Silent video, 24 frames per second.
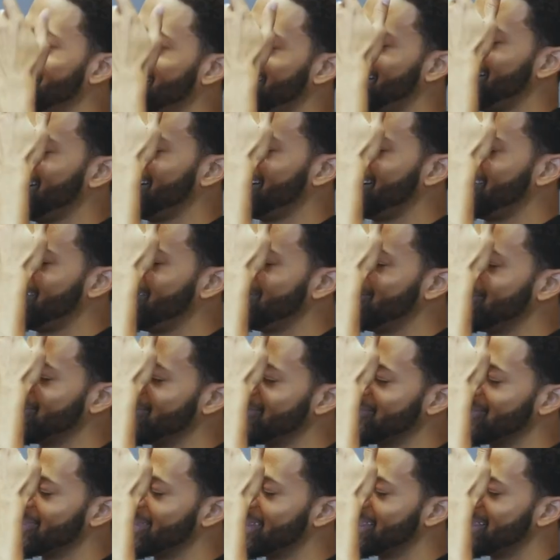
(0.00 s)

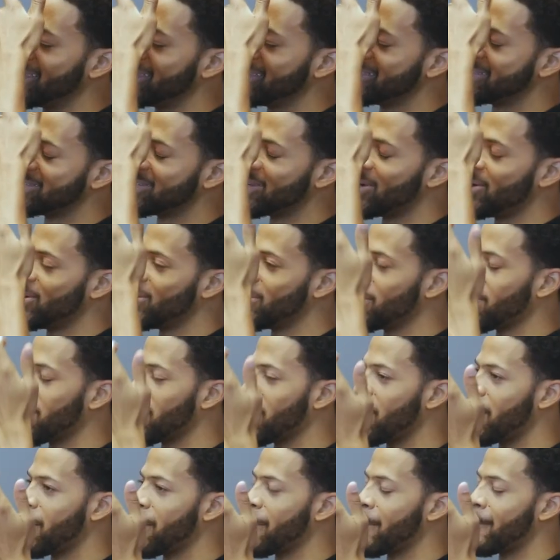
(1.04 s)
Um, so
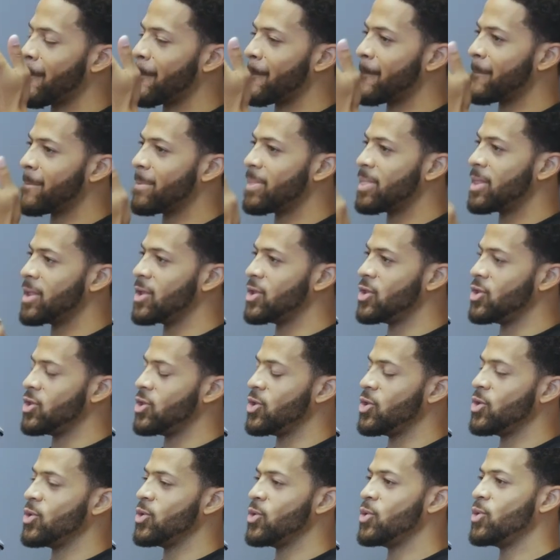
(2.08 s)

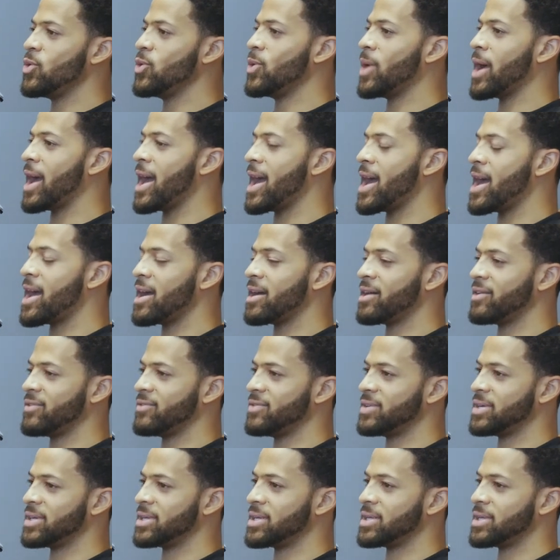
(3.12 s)
you
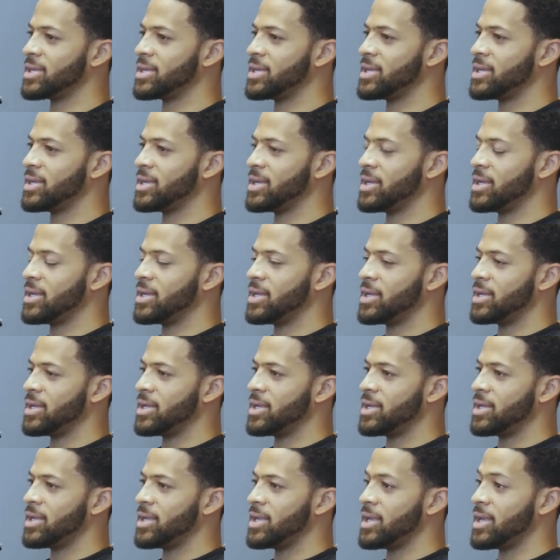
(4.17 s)
have
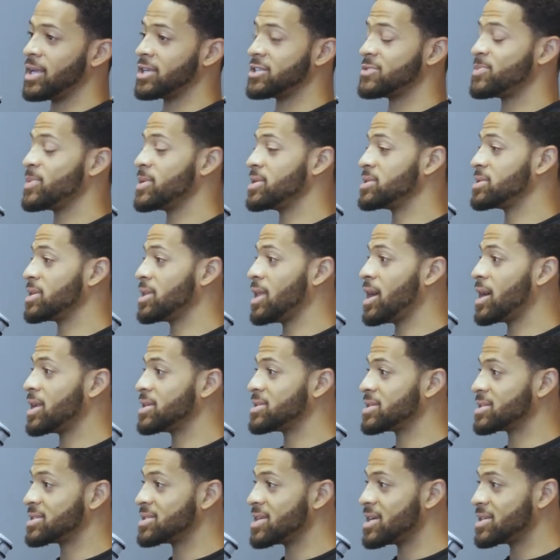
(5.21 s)
experienced a lot
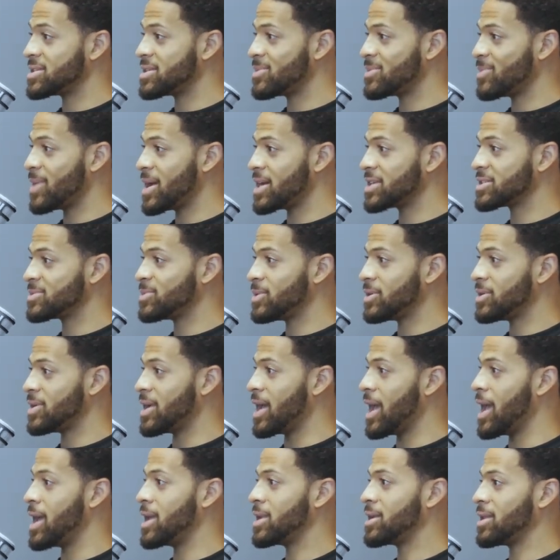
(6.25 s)
of success in basketball
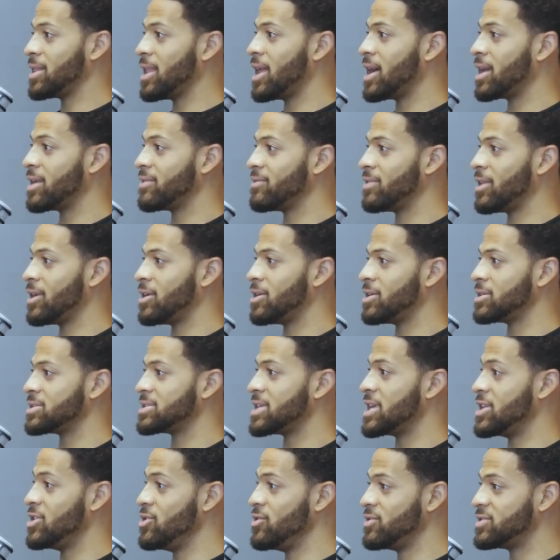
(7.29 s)
and a lot of loss,
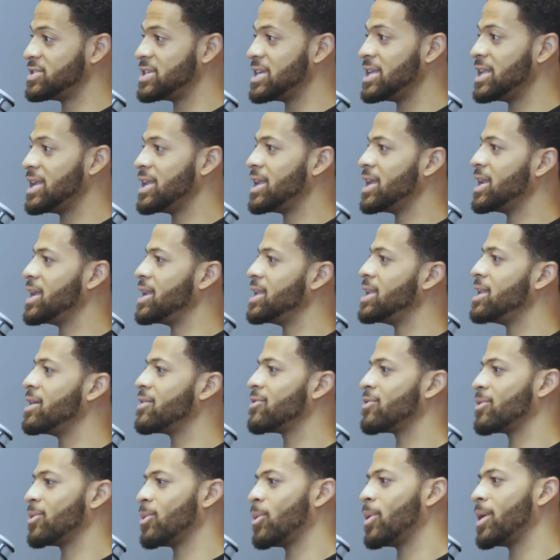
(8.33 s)
and you've seen it in a
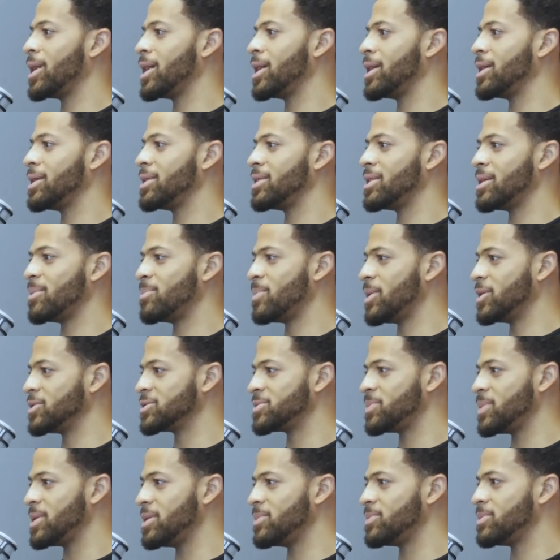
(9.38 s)
different way than
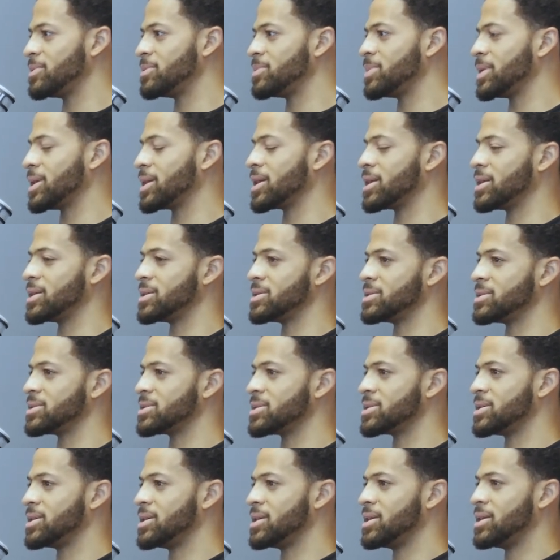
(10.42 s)
most people
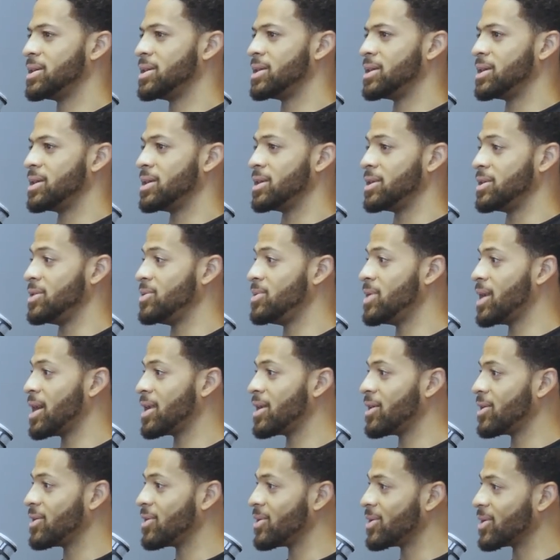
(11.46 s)
because you're not
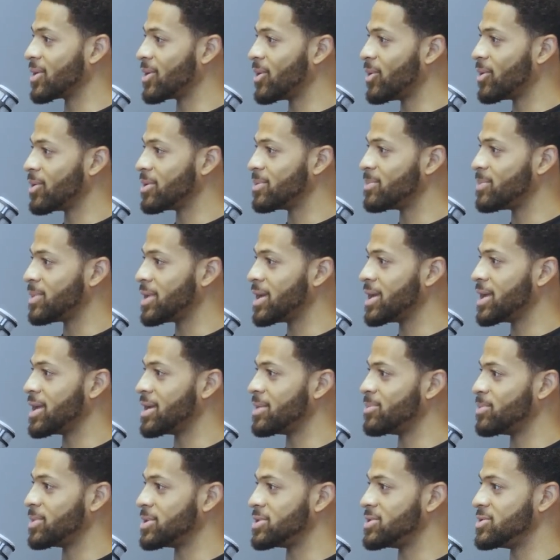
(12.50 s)
out on the court
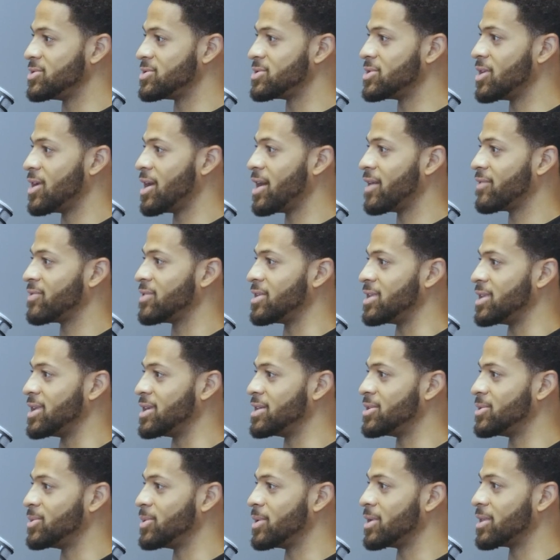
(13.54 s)
playing, but you still have to
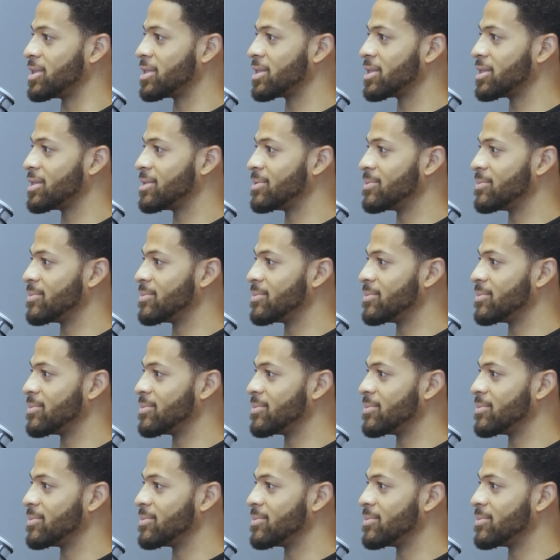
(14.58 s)
deal with.